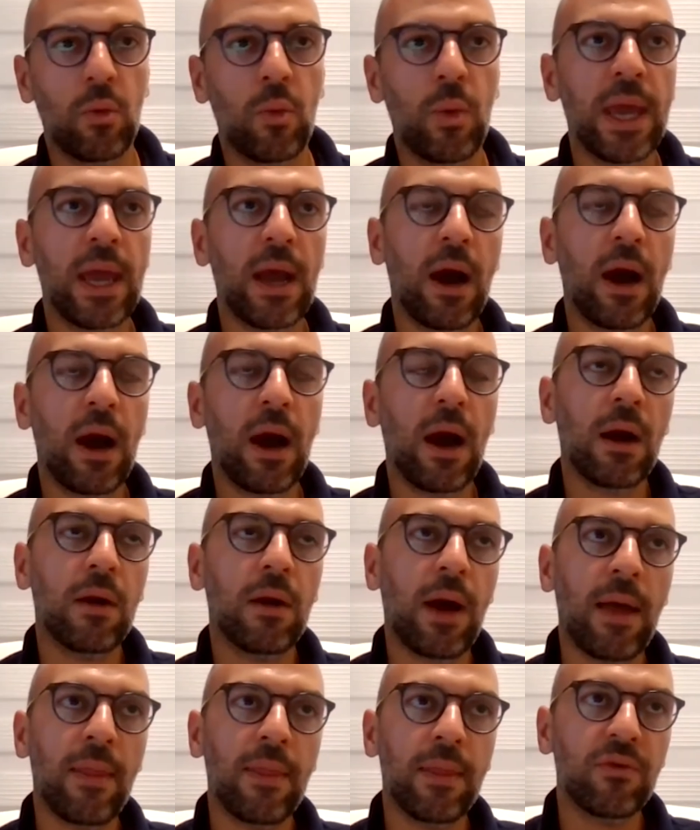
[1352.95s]
We are
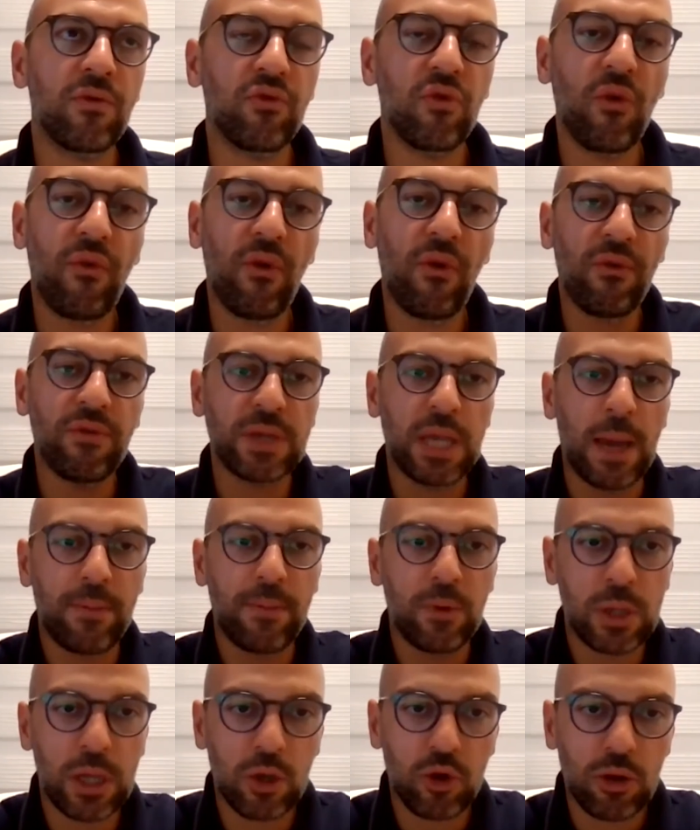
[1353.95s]
under the roof of
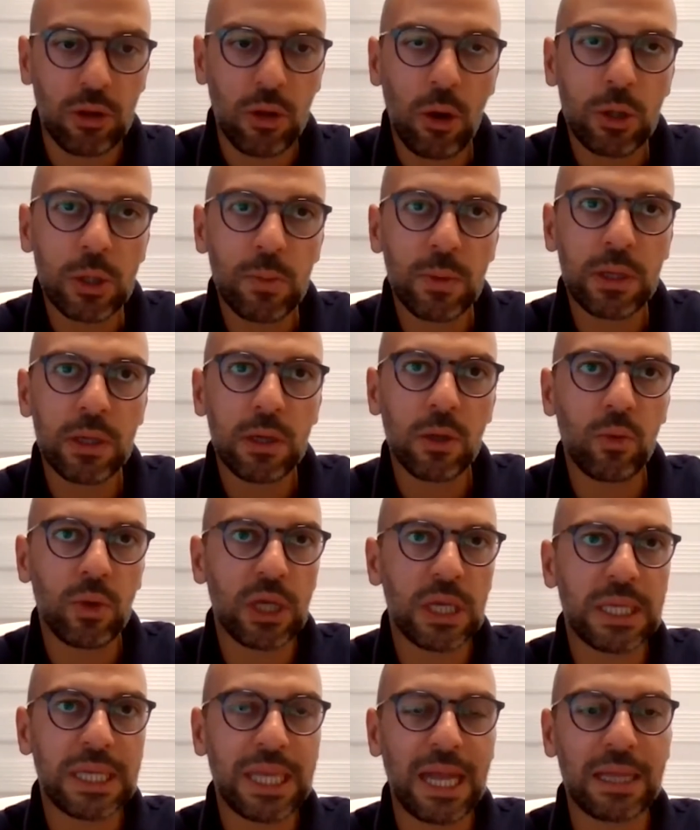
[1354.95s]
Cyprus Central Hospital, which
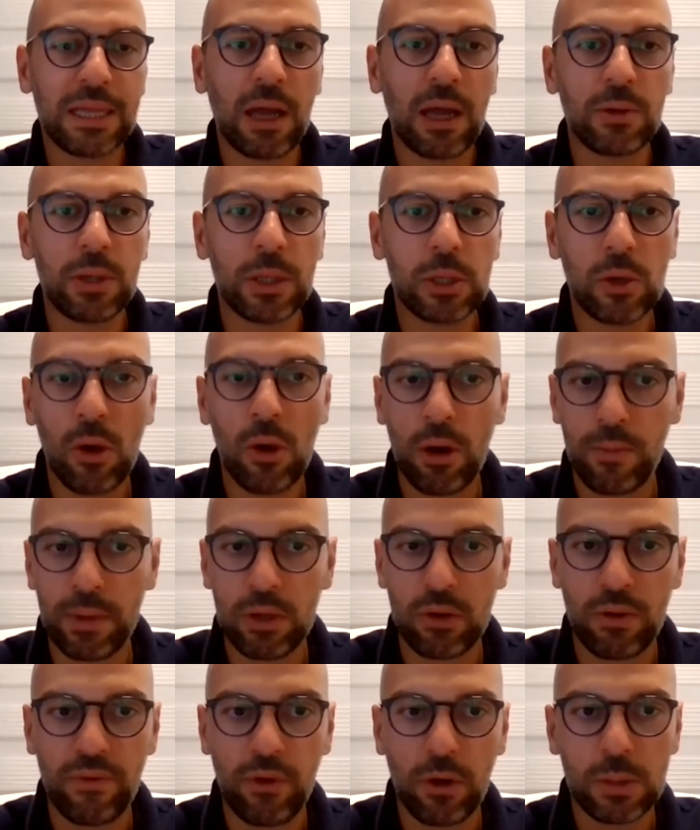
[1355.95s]
is 10,000 square
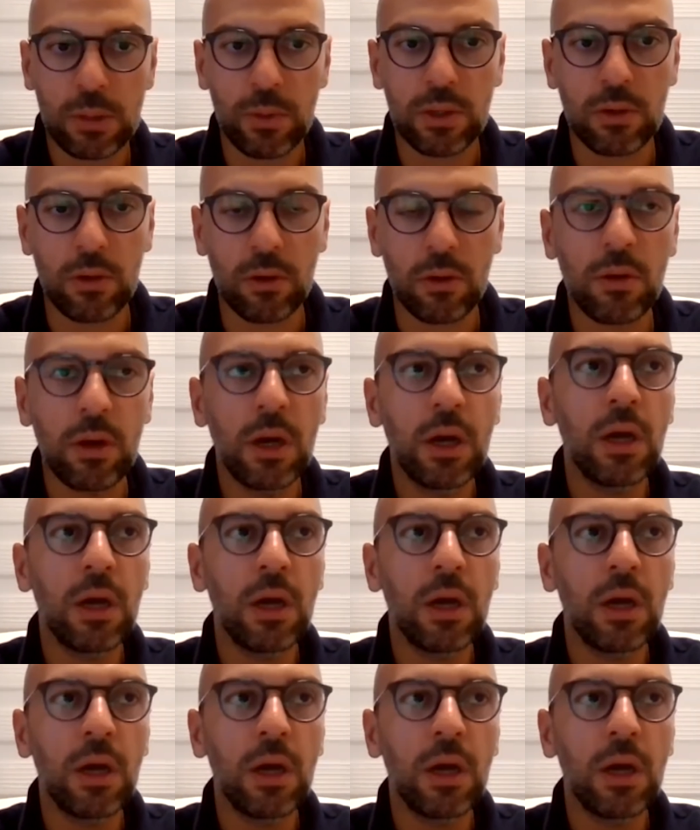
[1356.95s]
meter of hospital,